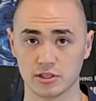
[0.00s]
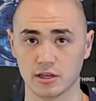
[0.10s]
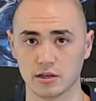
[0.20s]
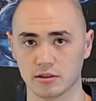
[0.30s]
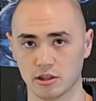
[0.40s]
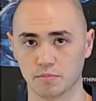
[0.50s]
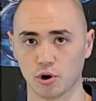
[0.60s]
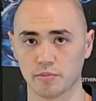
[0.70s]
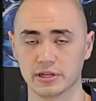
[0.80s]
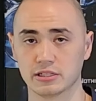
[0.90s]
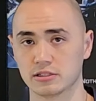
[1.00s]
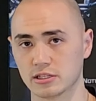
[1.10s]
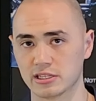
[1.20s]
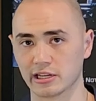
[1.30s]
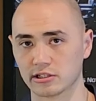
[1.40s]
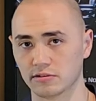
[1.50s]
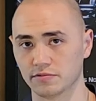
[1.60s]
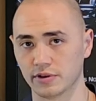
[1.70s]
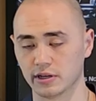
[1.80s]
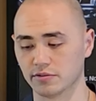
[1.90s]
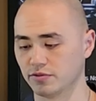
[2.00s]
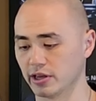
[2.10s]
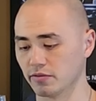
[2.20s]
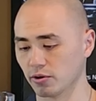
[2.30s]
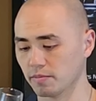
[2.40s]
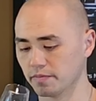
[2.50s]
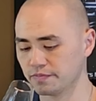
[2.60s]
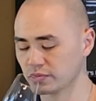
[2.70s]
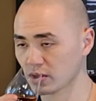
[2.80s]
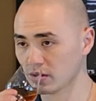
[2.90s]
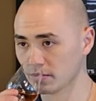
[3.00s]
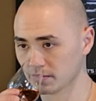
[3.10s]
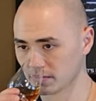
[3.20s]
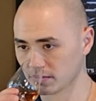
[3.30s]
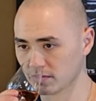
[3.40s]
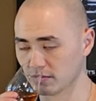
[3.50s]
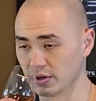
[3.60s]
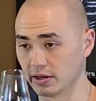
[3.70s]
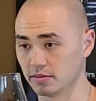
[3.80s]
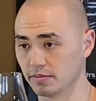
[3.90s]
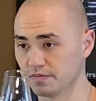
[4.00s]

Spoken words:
the bourbon its distinctive flavor. But